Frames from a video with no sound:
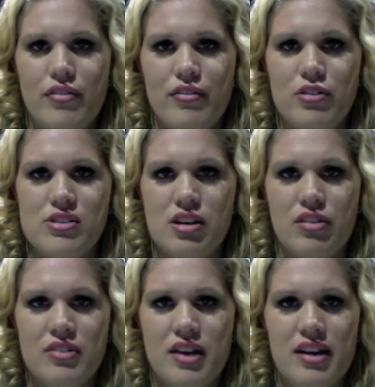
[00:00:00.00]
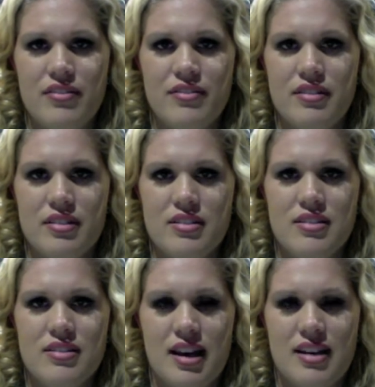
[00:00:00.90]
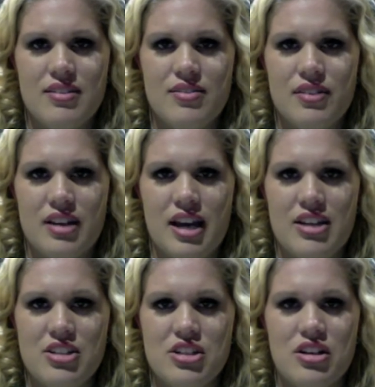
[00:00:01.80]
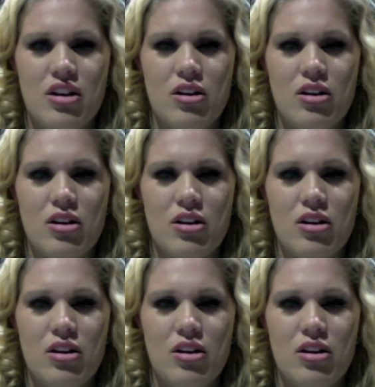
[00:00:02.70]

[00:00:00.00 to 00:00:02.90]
for satisfaction.